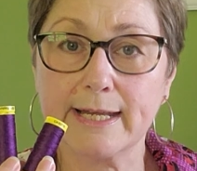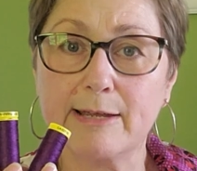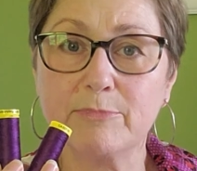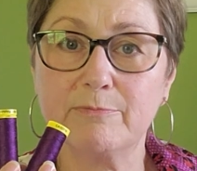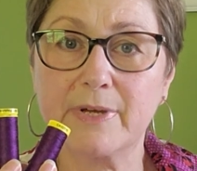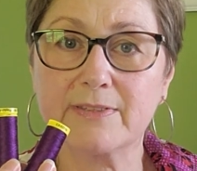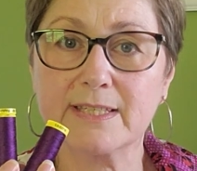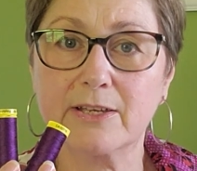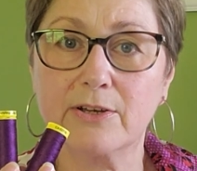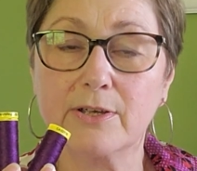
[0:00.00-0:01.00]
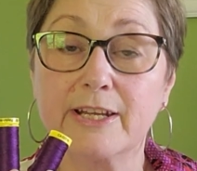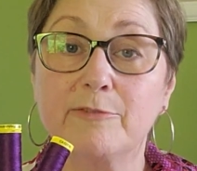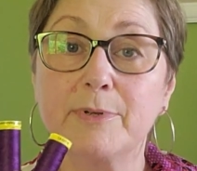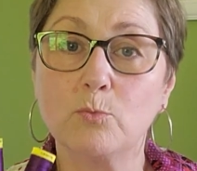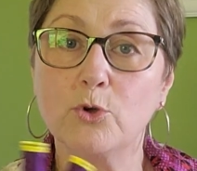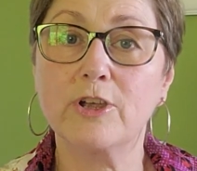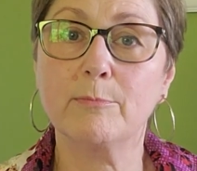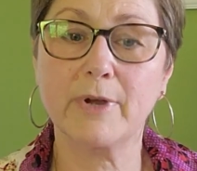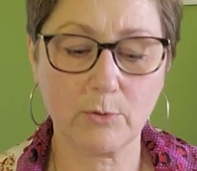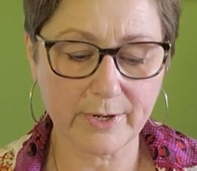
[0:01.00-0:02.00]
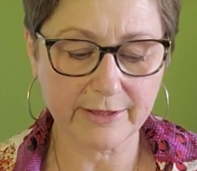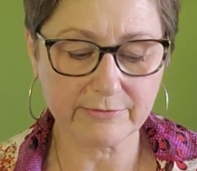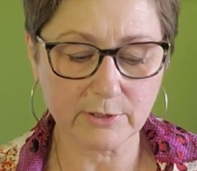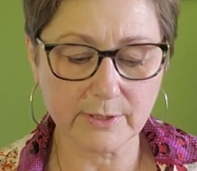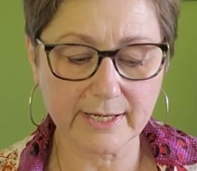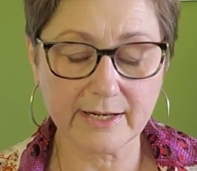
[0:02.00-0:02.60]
a number of months ago, and I've been working my way through it,